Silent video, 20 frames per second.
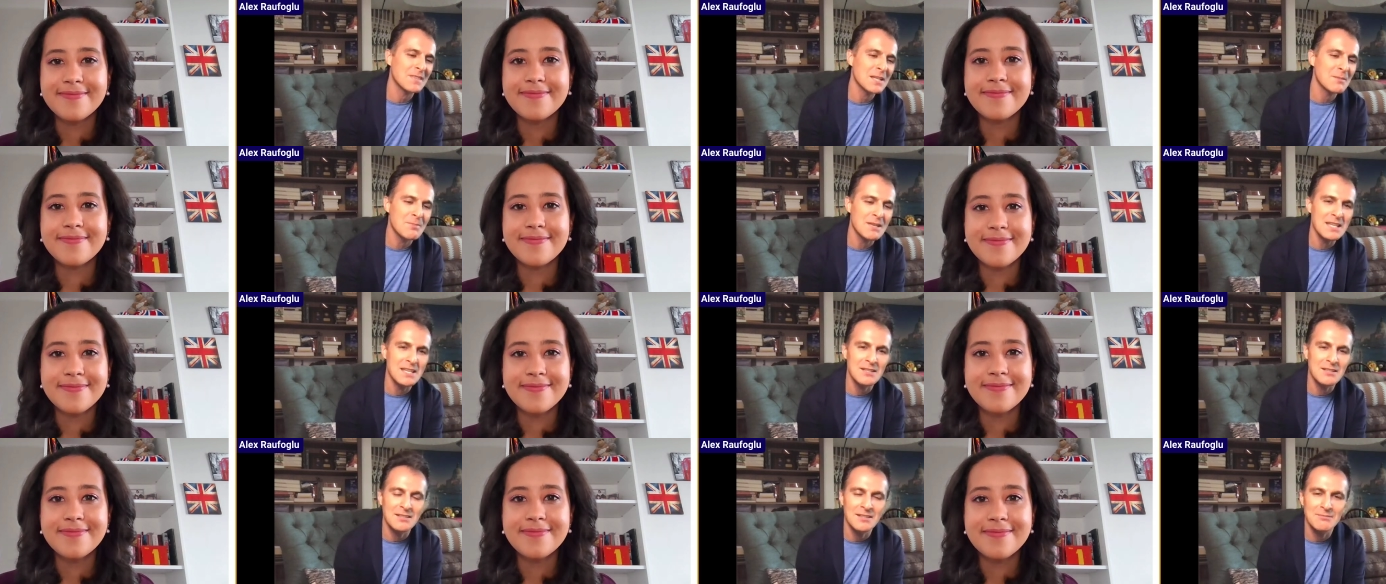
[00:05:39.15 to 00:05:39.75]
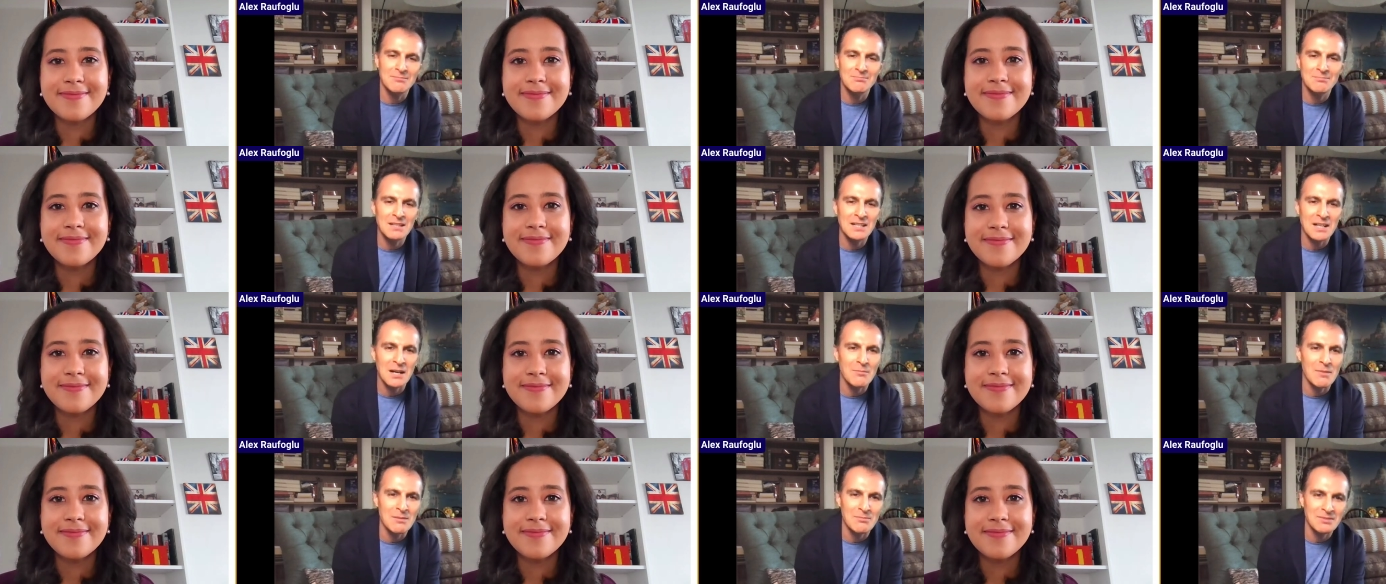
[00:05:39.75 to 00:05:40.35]
Speaker 1: be,
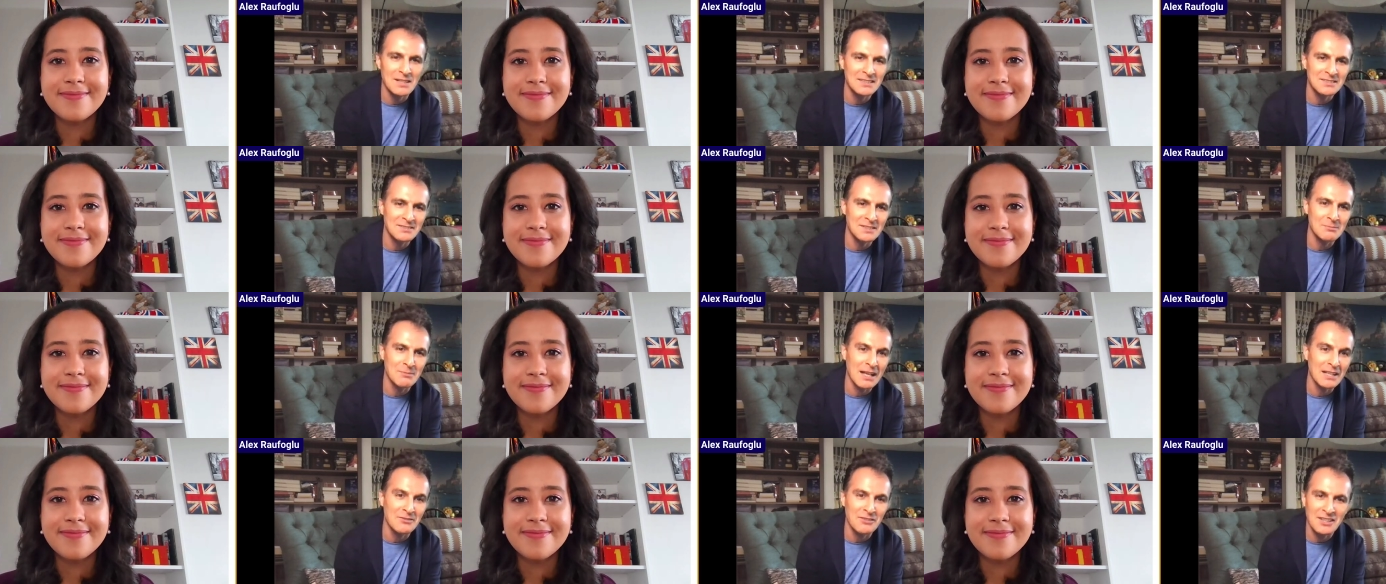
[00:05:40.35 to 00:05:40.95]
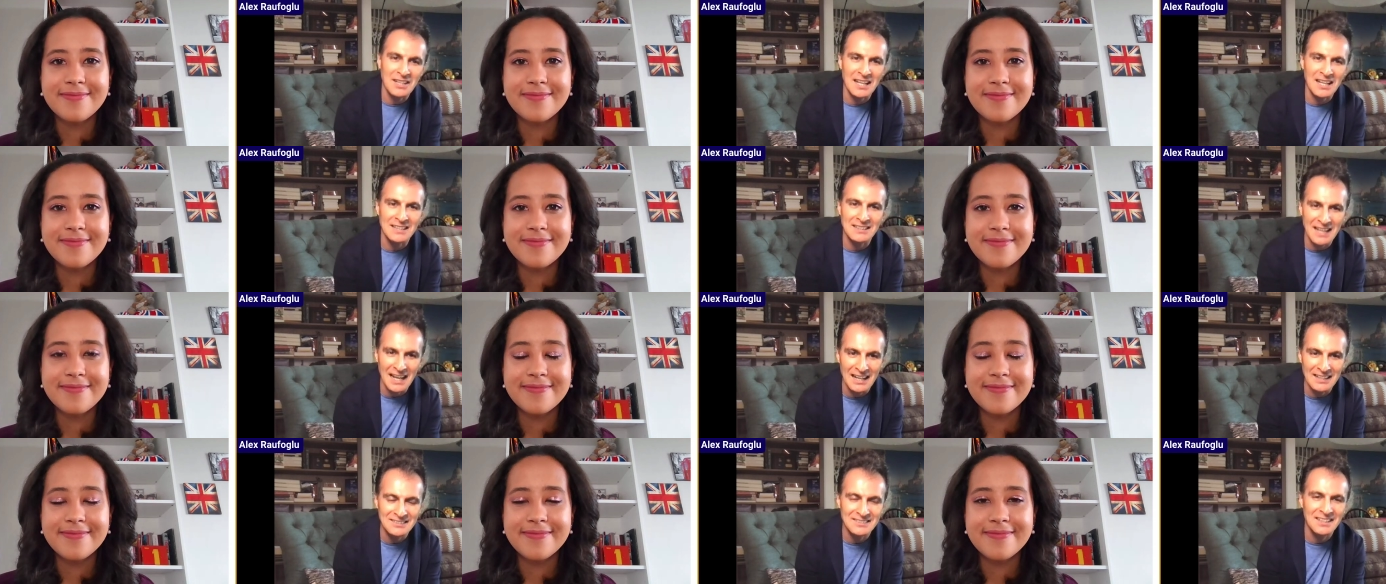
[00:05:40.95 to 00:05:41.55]
become a press freedom advocate
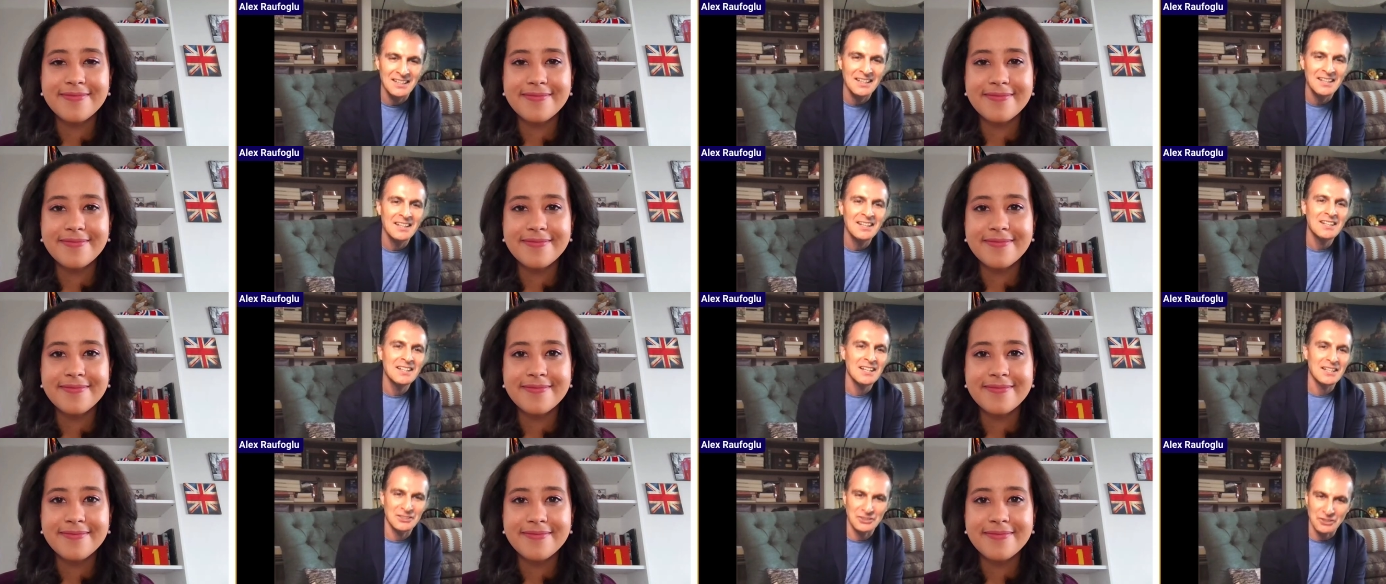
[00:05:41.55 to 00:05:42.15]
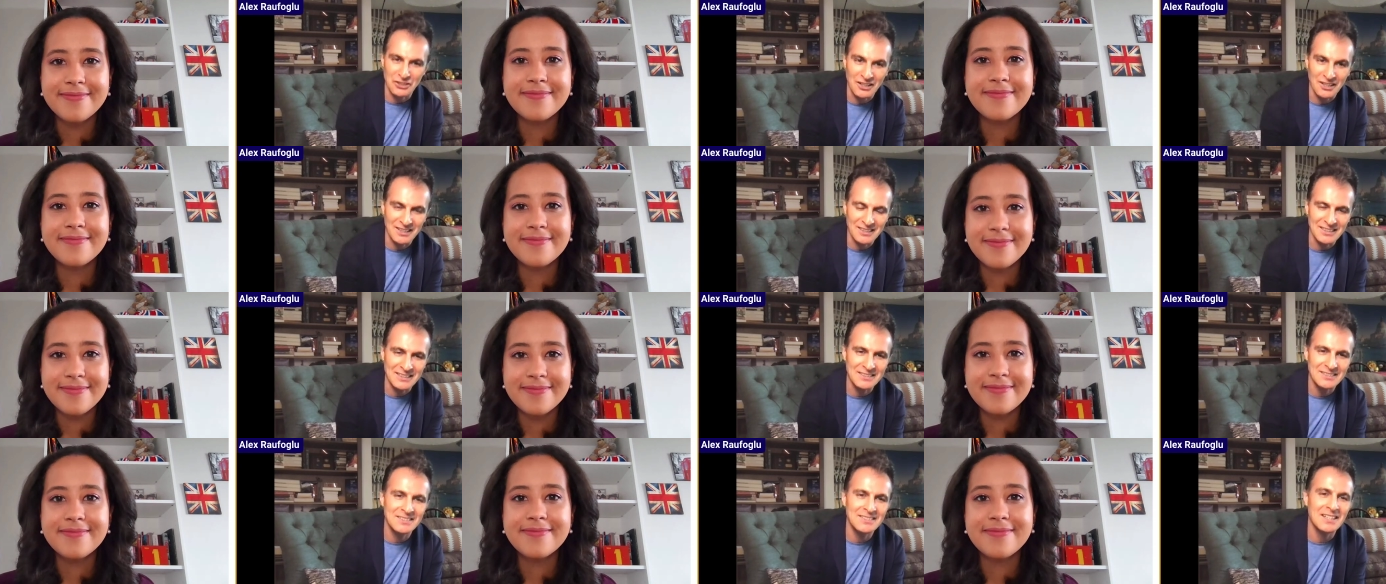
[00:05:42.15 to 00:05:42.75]
and a
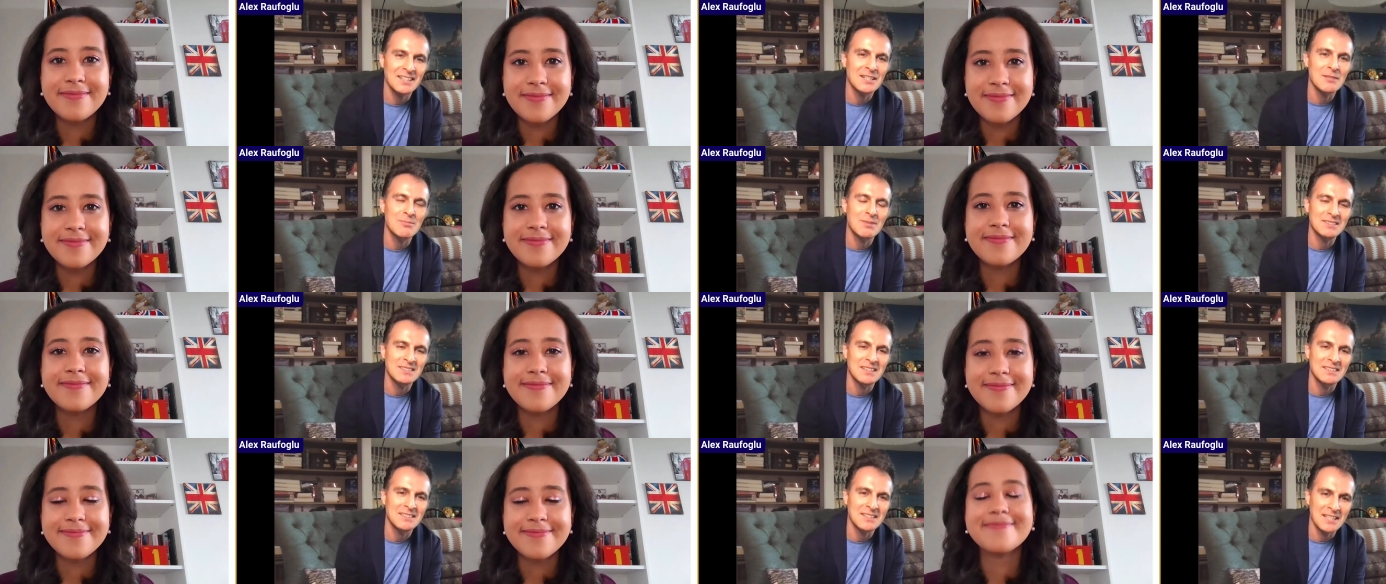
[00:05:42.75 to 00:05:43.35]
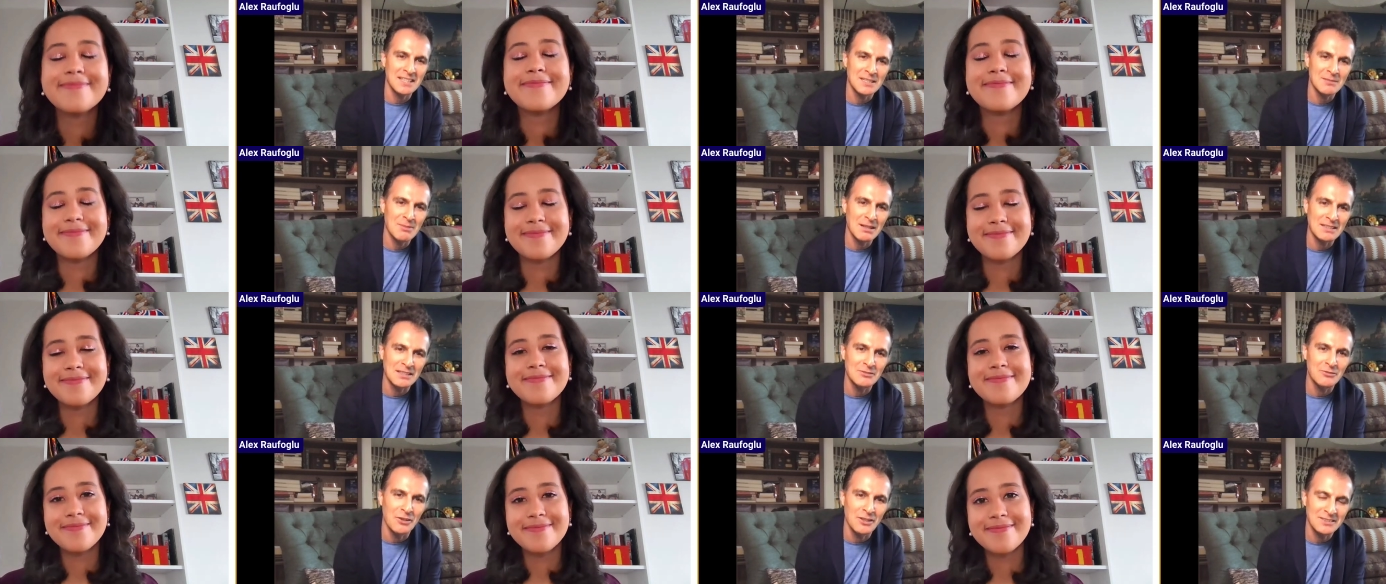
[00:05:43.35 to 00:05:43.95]
journalist representing
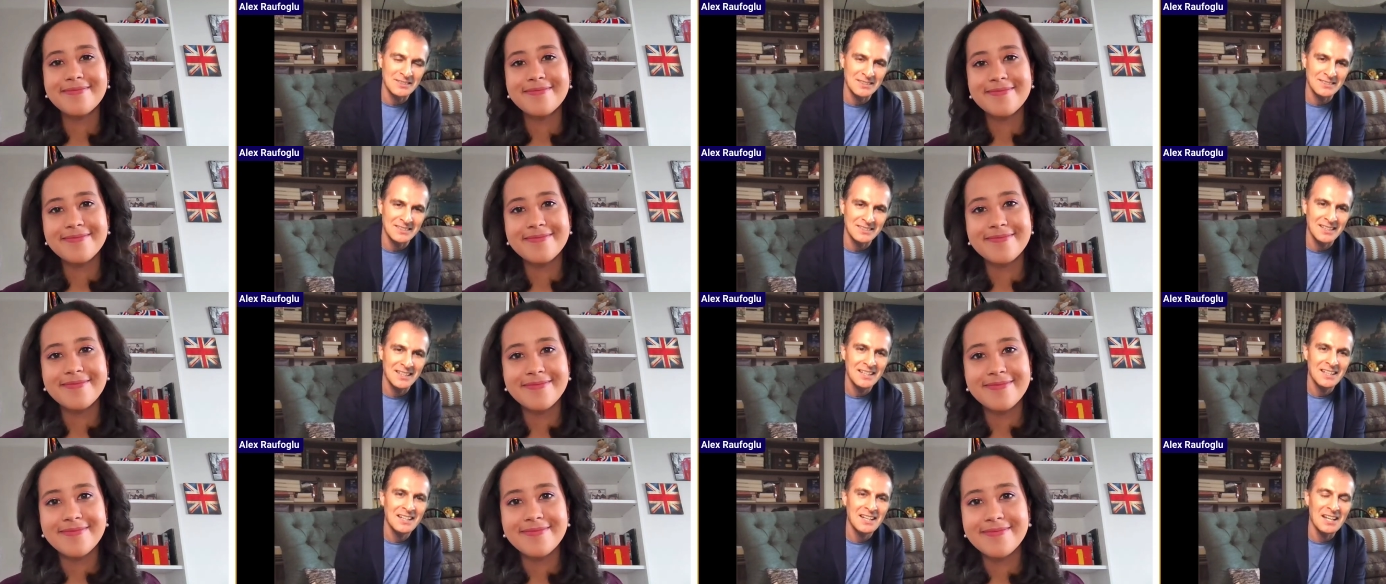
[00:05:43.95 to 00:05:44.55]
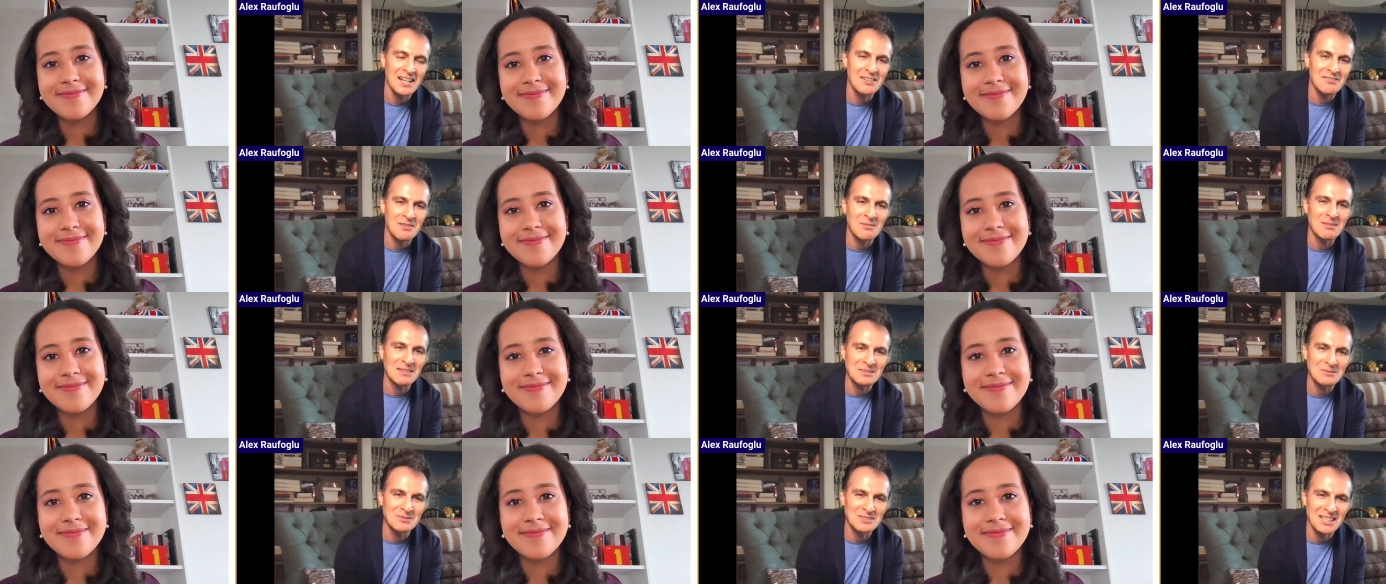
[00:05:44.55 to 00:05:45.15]
independent voices uh, from
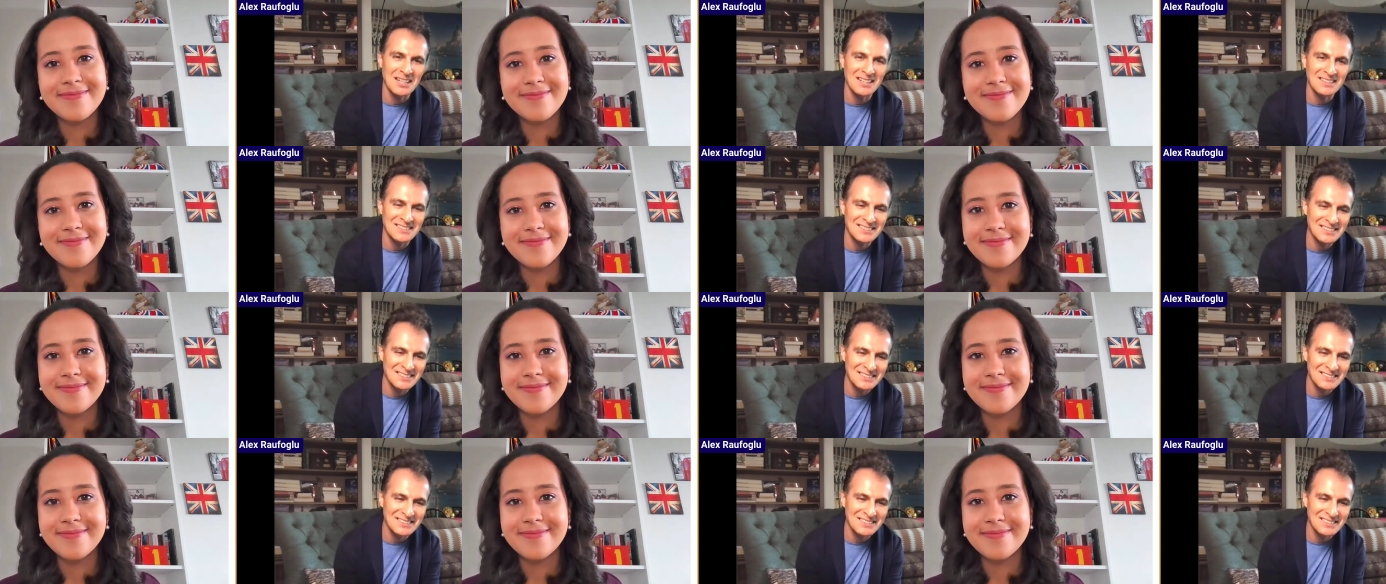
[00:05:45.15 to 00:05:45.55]
Azerbaijan. This